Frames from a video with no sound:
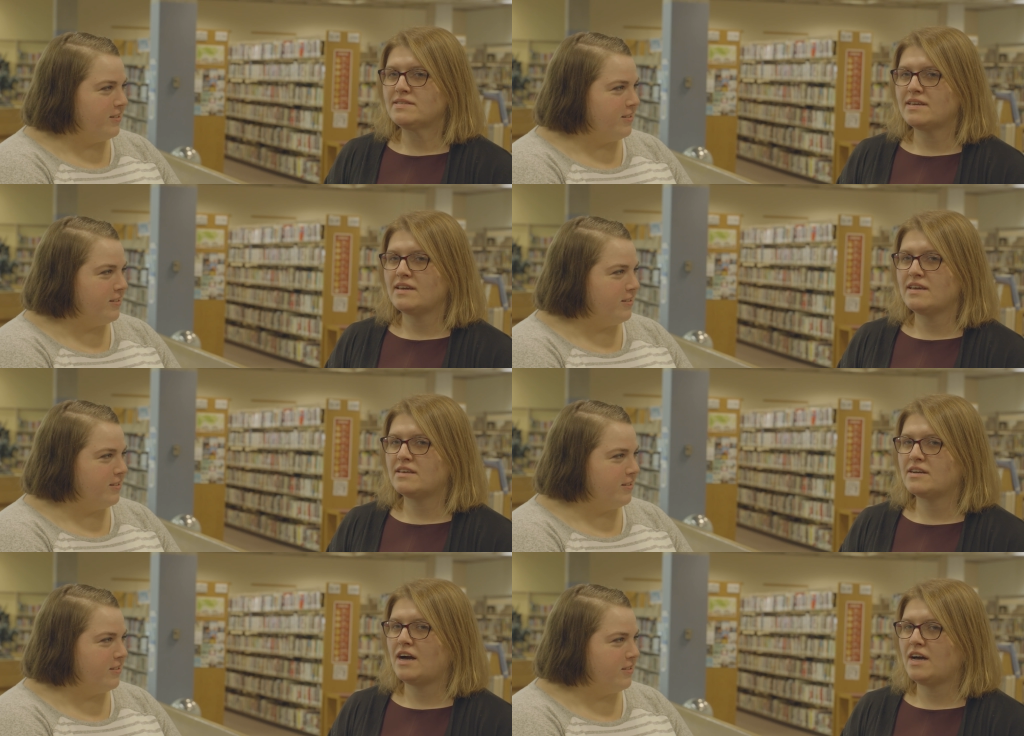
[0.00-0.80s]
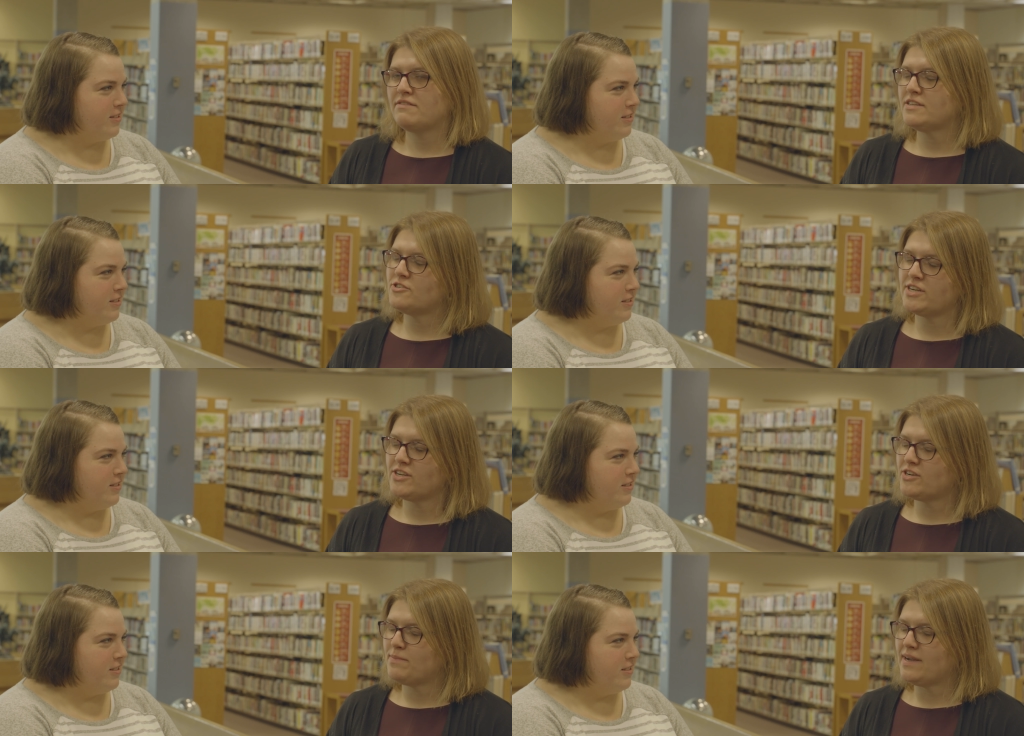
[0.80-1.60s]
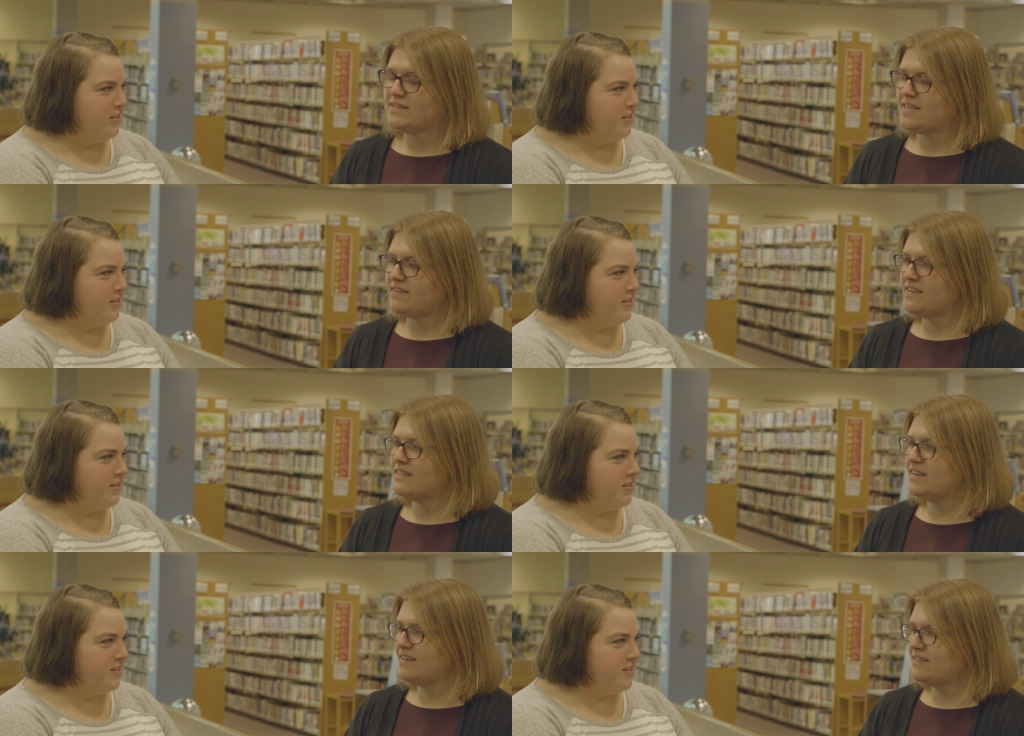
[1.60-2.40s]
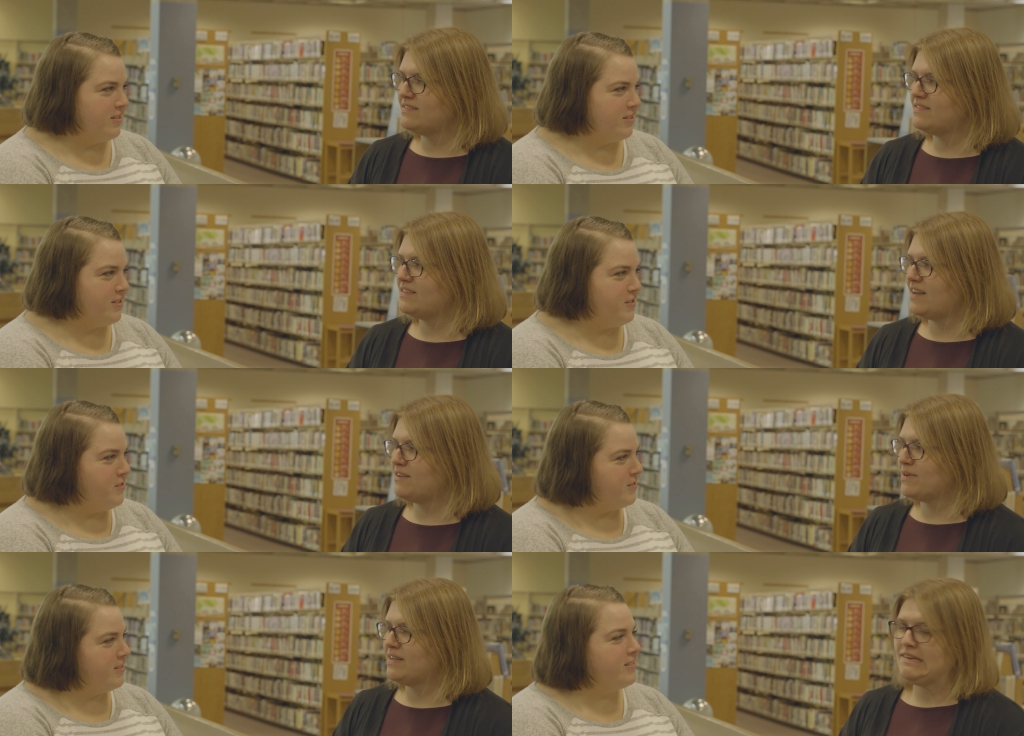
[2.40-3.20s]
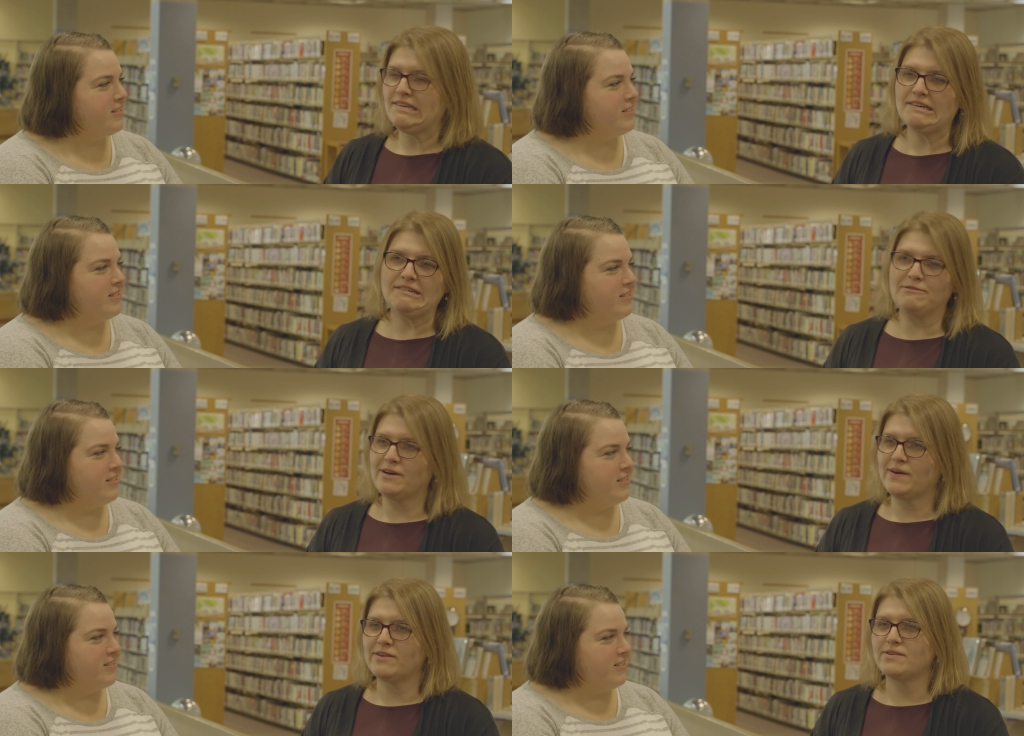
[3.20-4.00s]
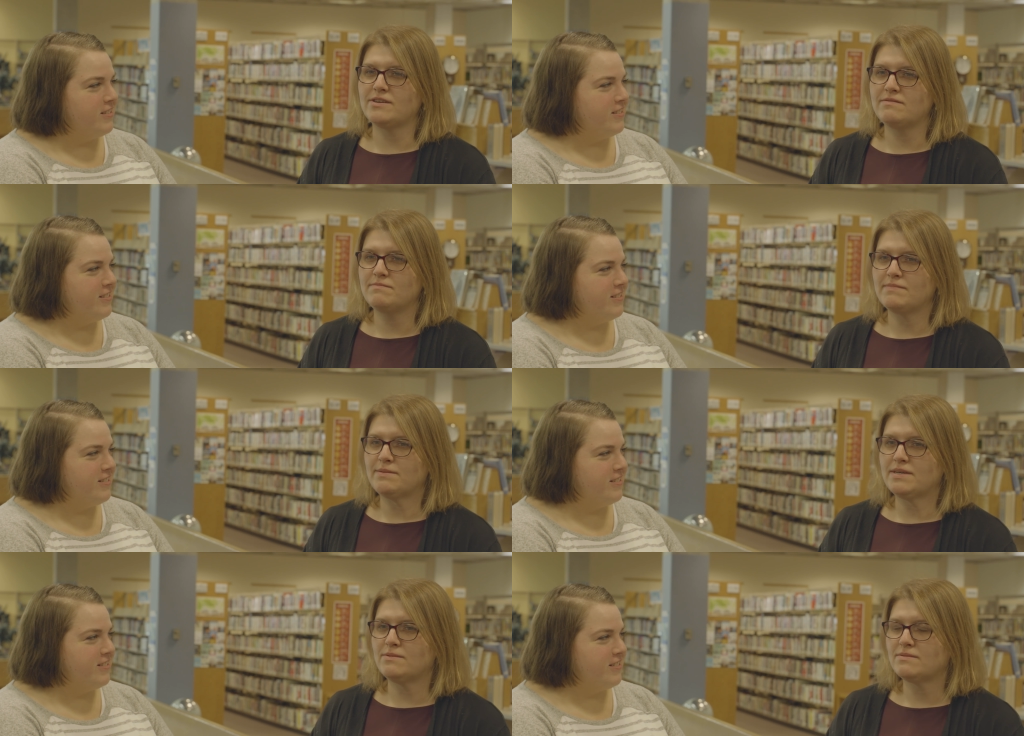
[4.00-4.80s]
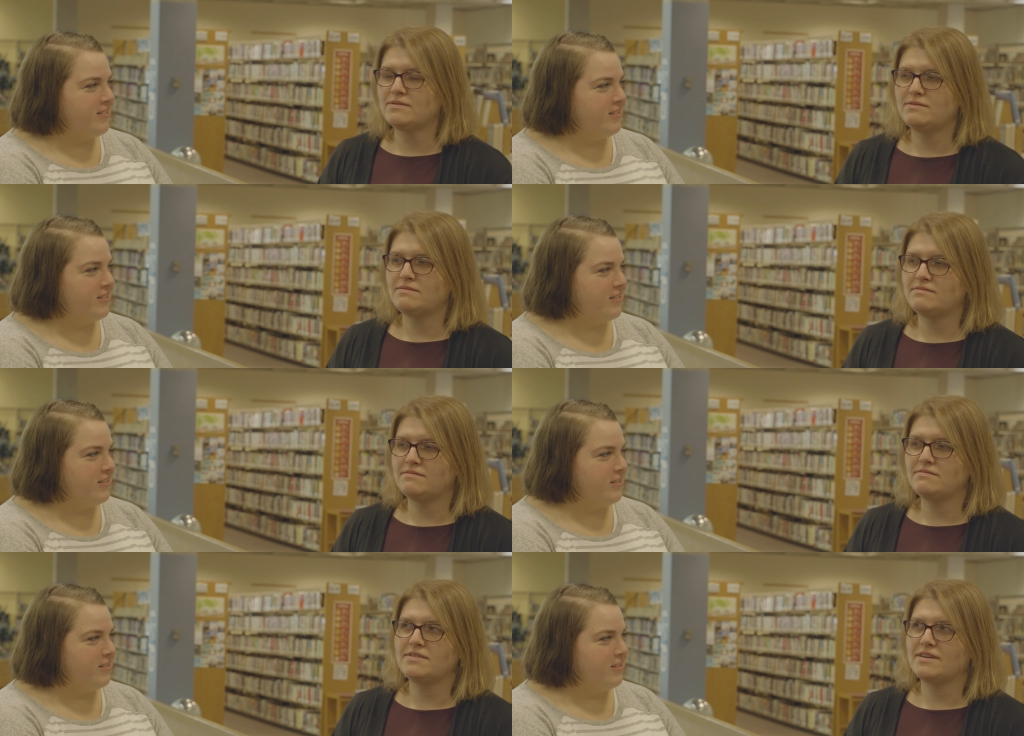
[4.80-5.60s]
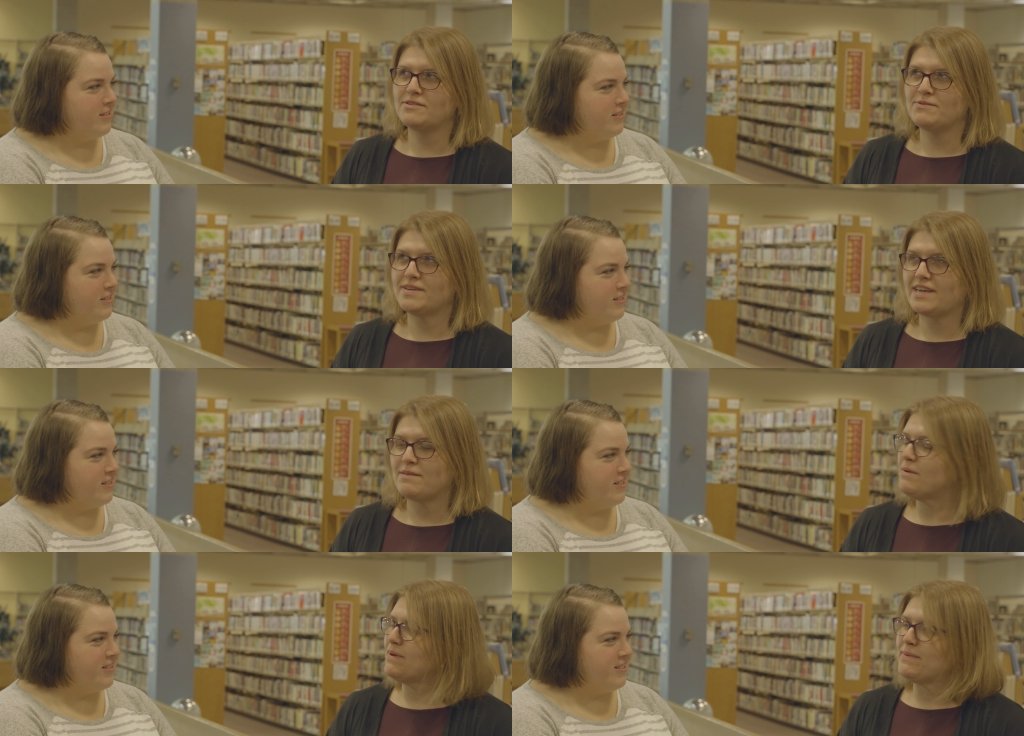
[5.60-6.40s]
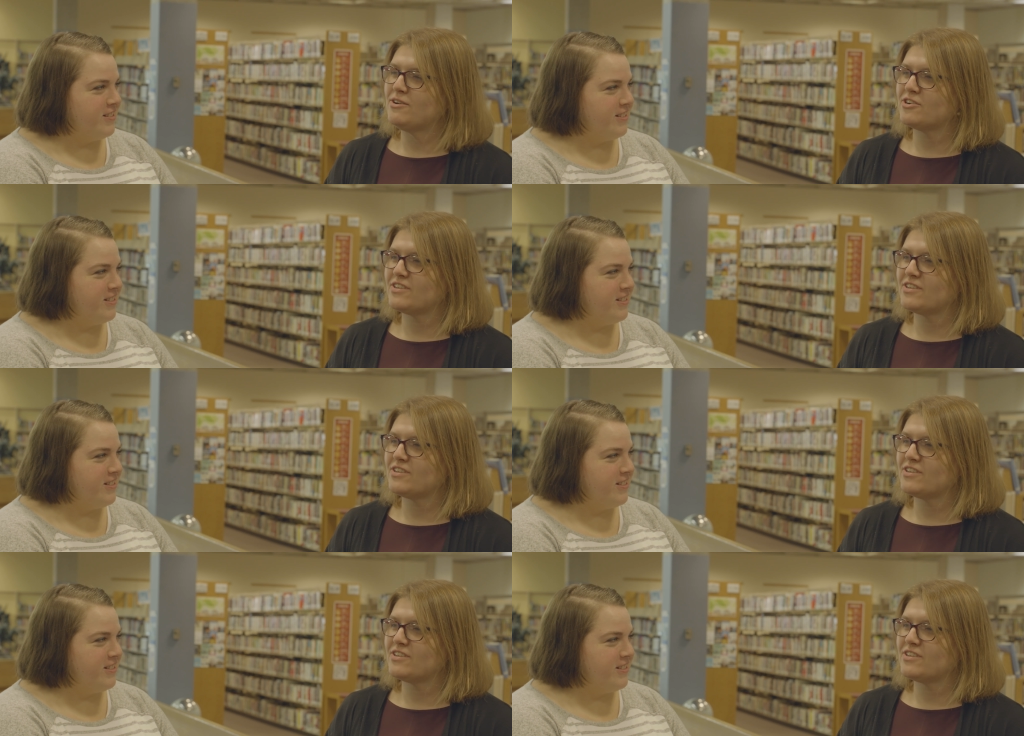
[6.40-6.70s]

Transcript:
Speaker 1: say The Coffee Trader by David Liss. I read it, uh, well, I don't know, maybe almost I don't know when it came out, maybe